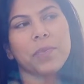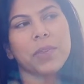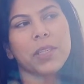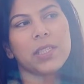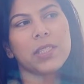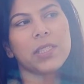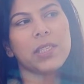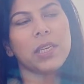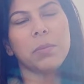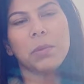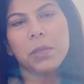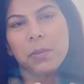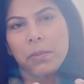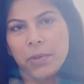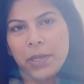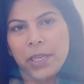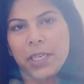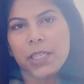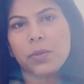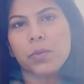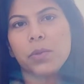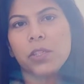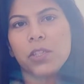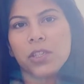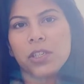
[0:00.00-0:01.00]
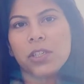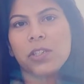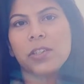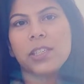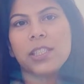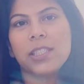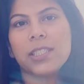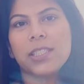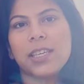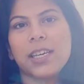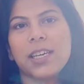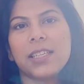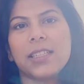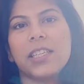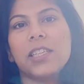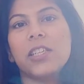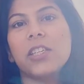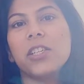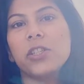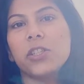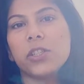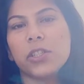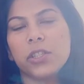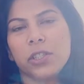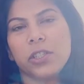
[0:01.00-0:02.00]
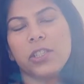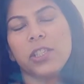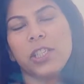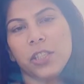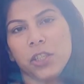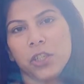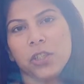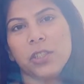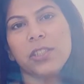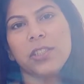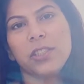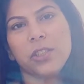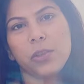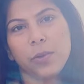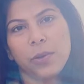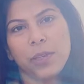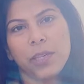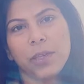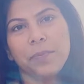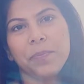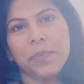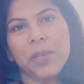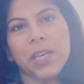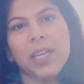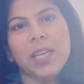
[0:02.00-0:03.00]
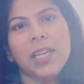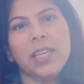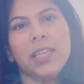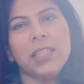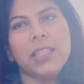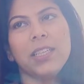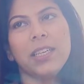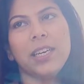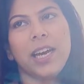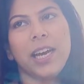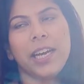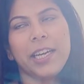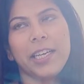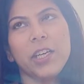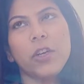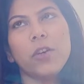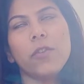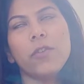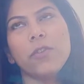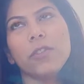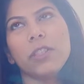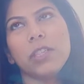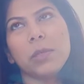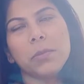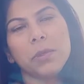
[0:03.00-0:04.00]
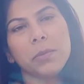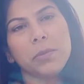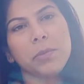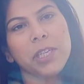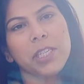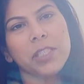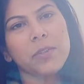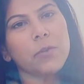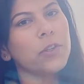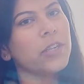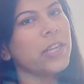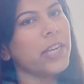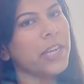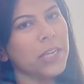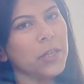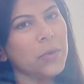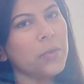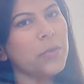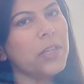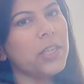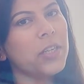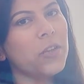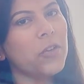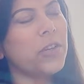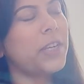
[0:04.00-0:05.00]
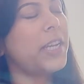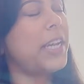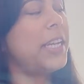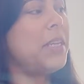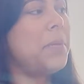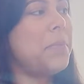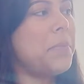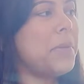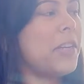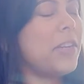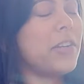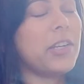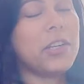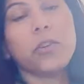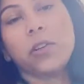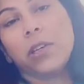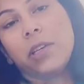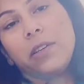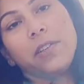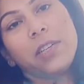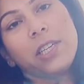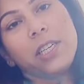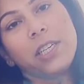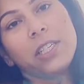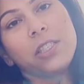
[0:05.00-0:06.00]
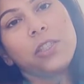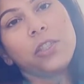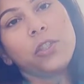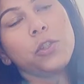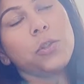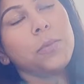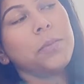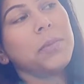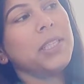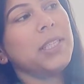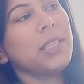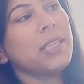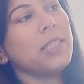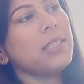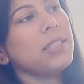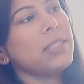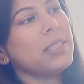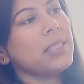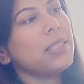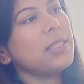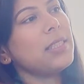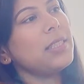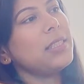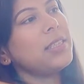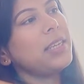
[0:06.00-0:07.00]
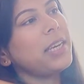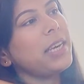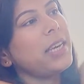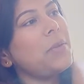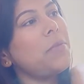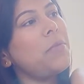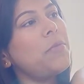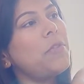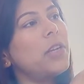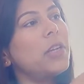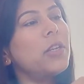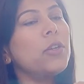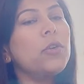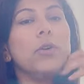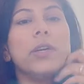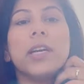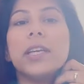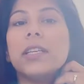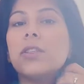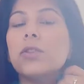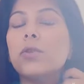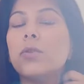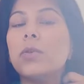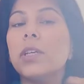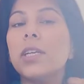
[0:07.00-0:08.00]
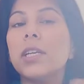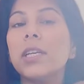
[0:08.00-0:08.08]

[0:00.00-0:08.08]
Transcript: summer breaks with children is that they should enjoy. The idea of summer breaks for anyone or any parent or even kids should be that this is the time where you get to